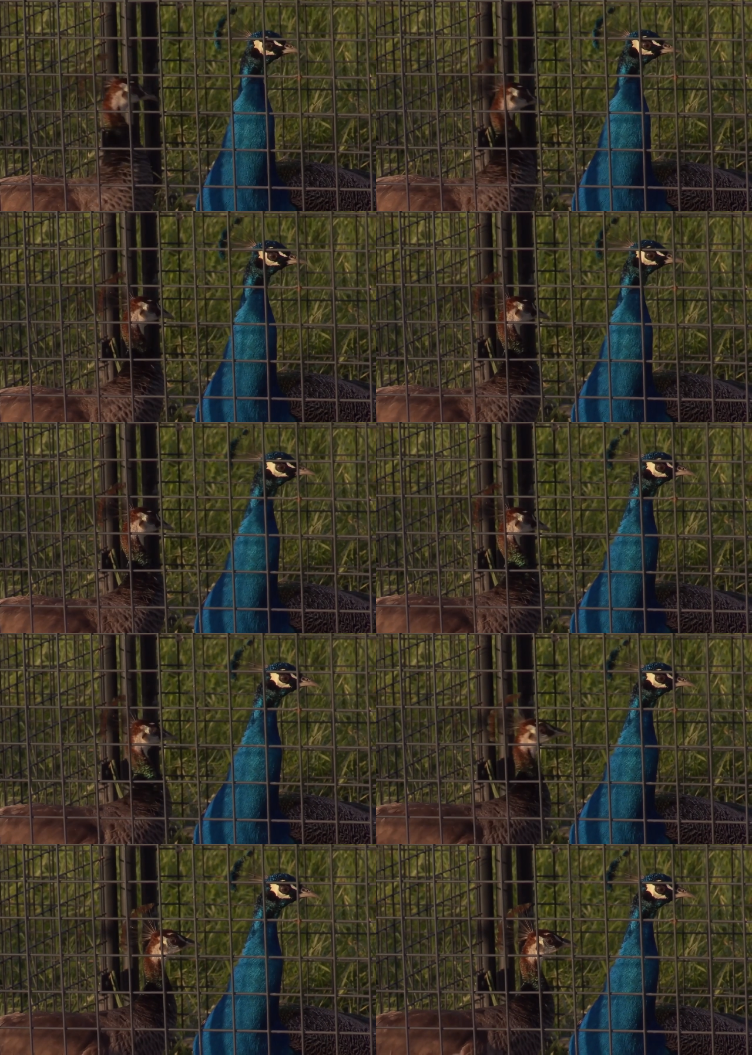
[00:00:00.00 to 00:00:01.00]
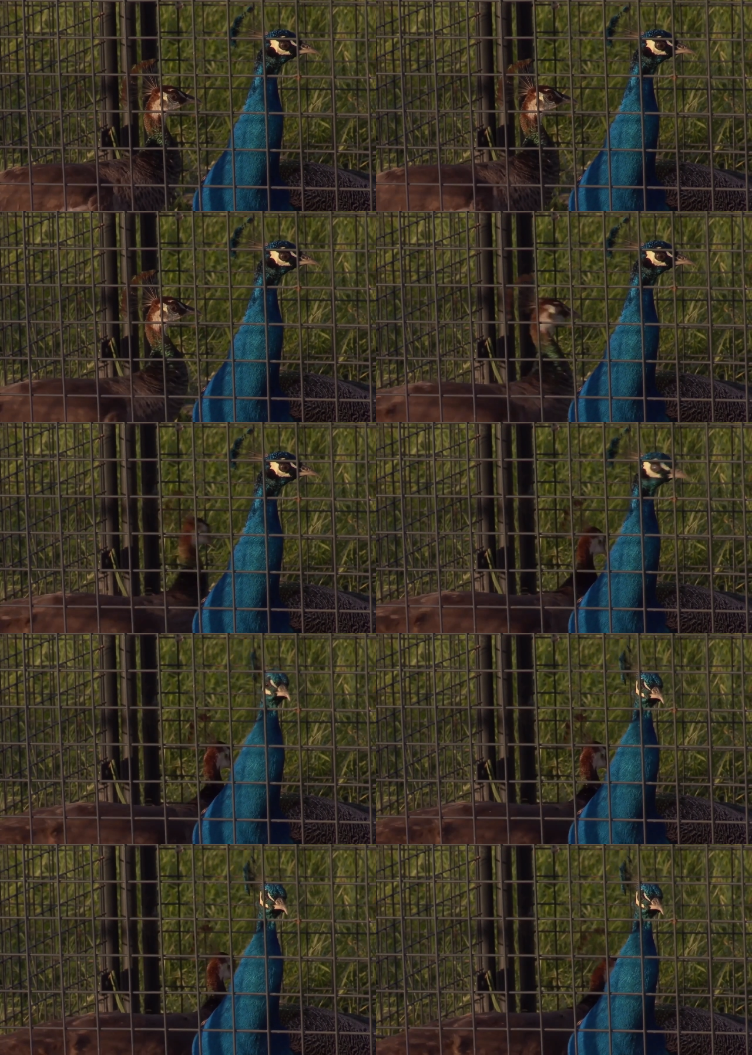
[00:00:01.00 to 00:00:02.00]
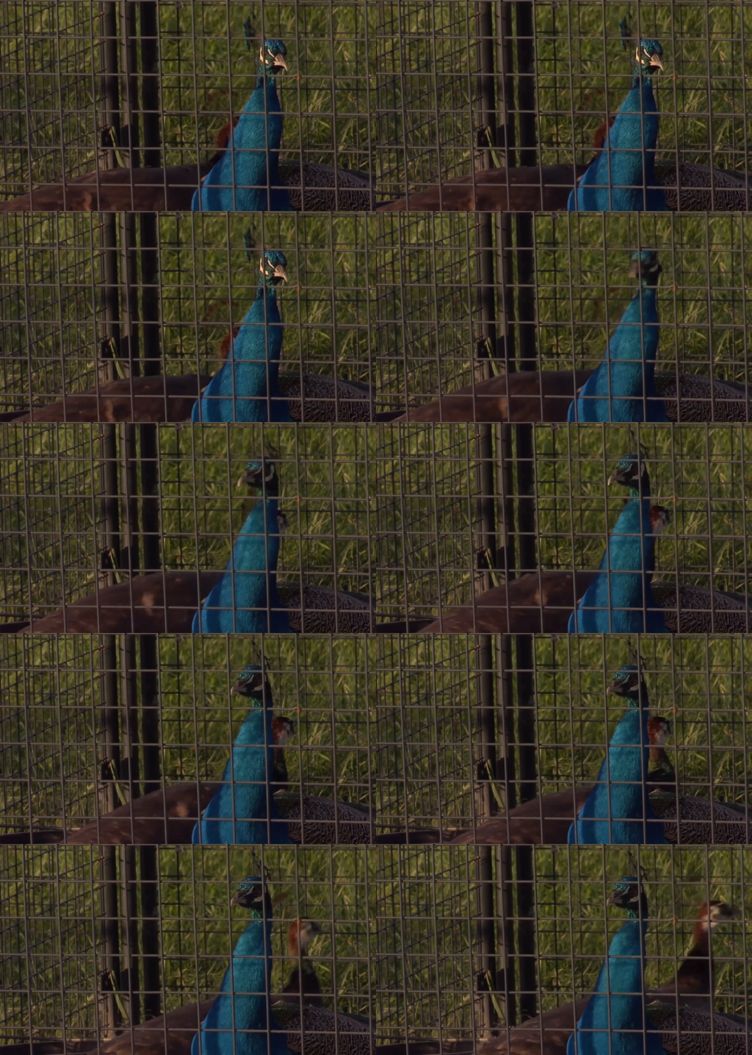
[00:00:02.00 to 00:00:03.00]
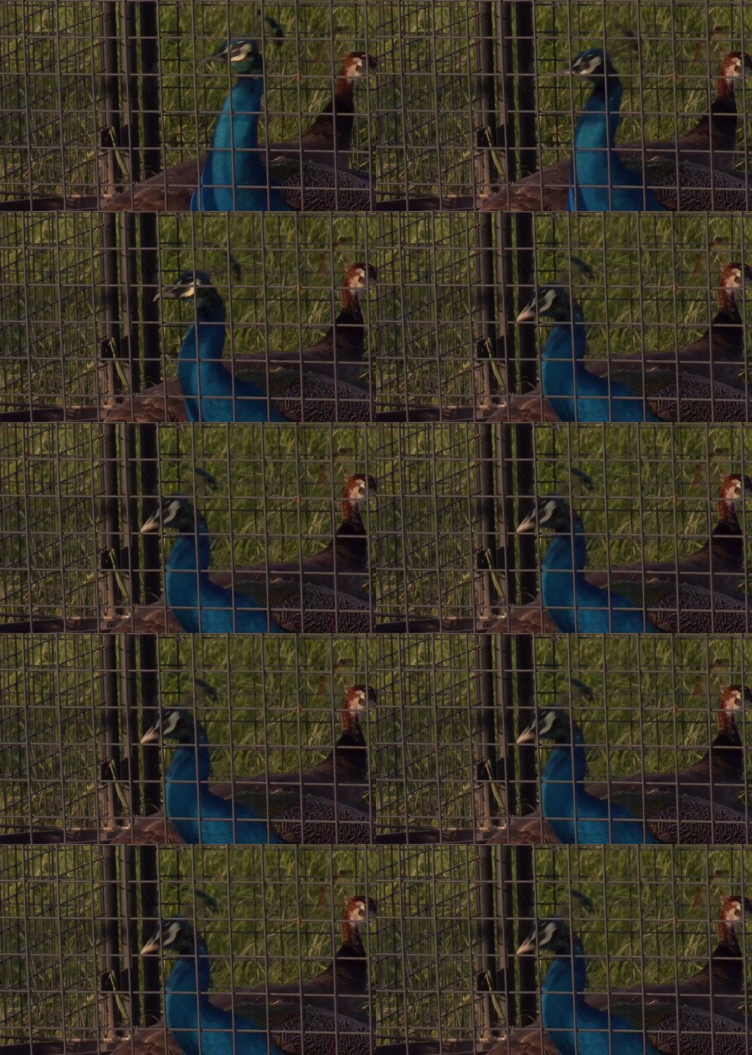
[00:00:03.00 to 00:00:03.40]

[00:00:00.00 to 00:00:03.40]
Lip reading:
(no speaker visible)